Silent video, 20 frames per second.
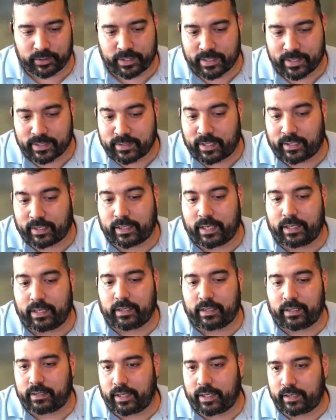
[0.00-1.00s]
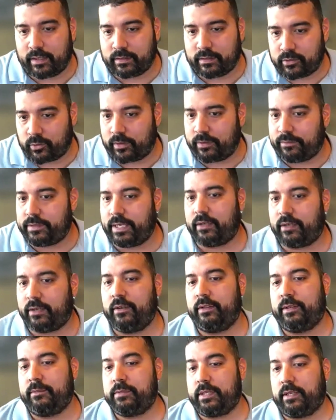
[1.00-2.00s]
things like that that they can sort of take
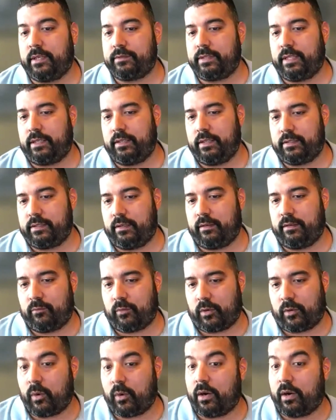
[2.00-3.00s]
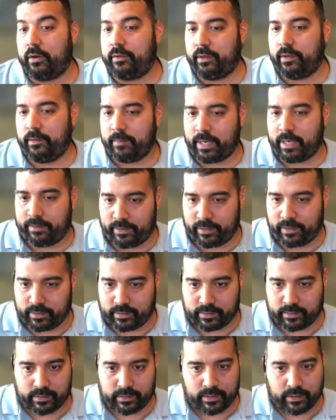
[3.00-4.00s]
on themselves that doesn't require them having
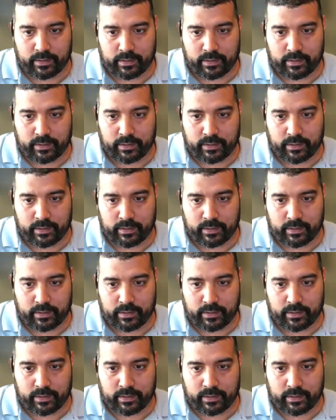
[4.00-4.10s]
to